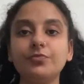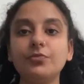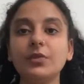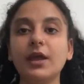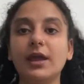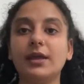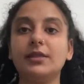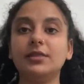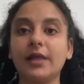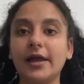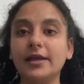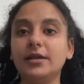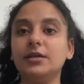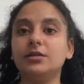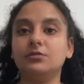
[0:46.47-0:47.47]
a
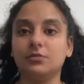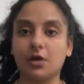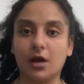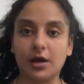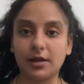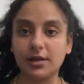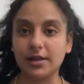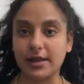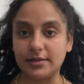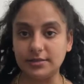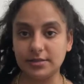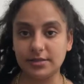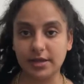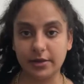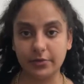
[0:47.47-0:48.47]
light cleanse
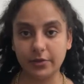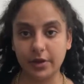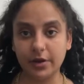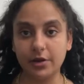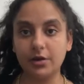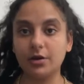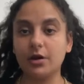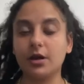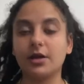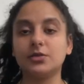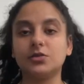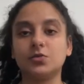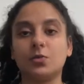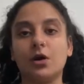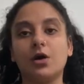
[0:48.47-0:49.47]
down there, as
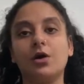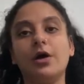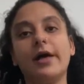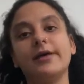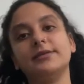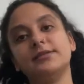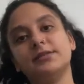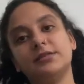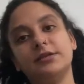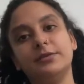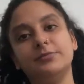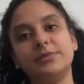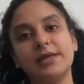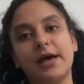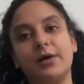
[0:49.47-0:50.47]
well as steam
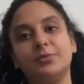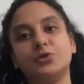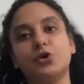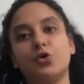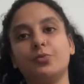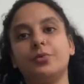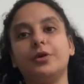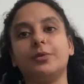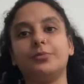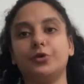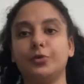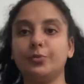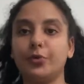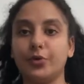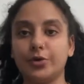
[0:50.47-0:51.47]
to help to open up your
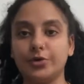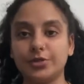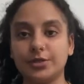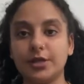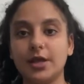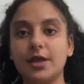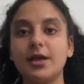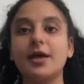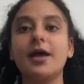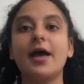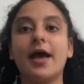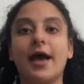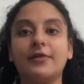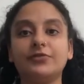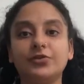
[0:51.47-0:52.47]
pores.
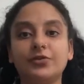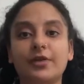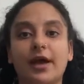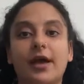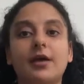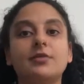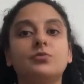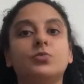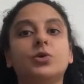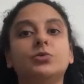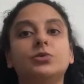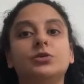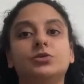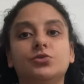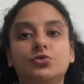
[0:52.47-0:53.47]
After that, we
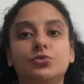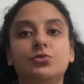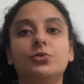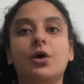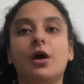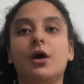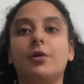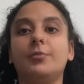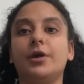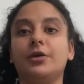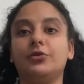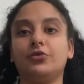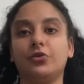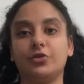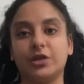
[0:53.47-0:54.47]
would do
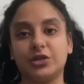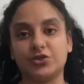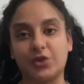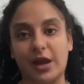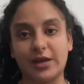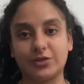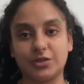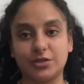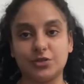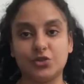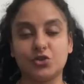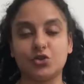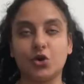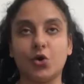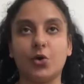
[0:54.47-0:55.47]
ingrown extractions.
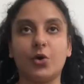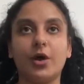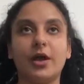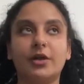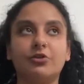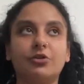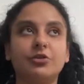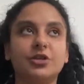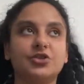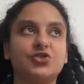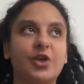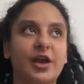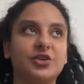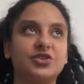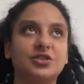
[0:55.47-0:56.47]
So ingrown
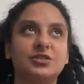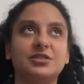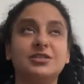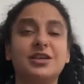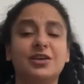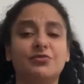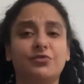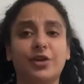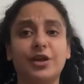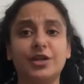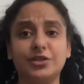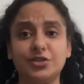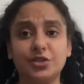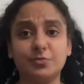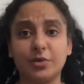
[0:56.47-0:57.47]
extractions can
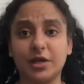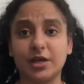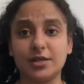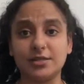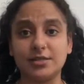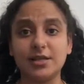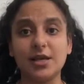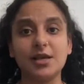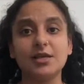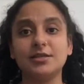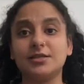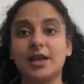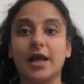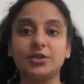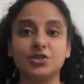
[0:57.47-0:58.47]
range because it's
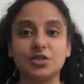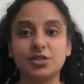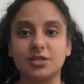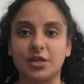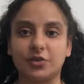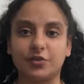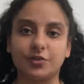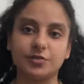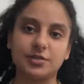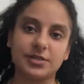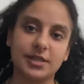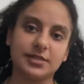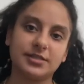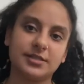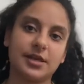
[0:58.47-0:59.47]
not just ingrowns
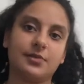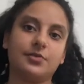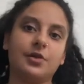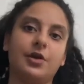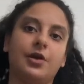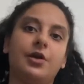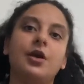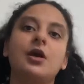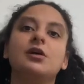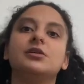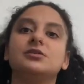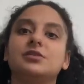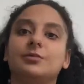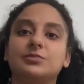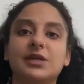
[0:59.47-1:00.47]
that's down there.
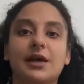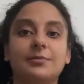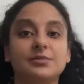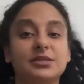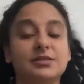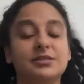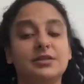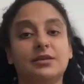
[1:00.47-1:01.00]
Sometimes it's